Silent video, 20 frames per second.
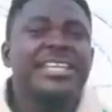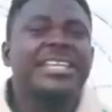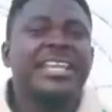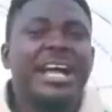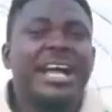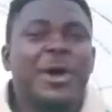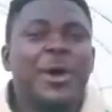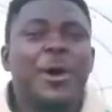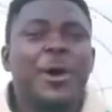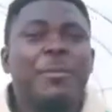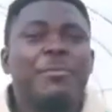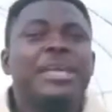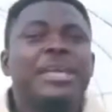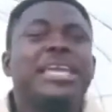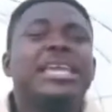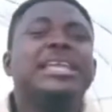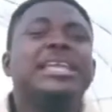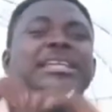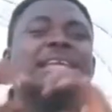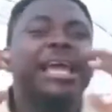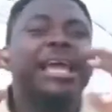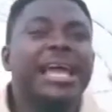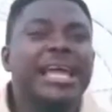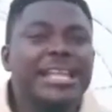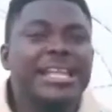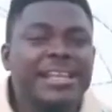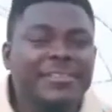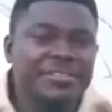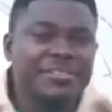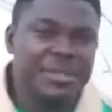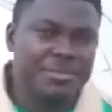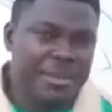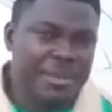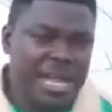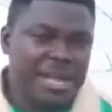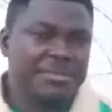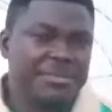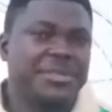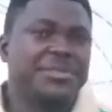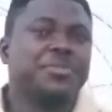It can come in the NFT
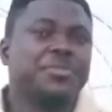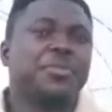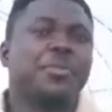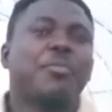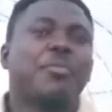pipes.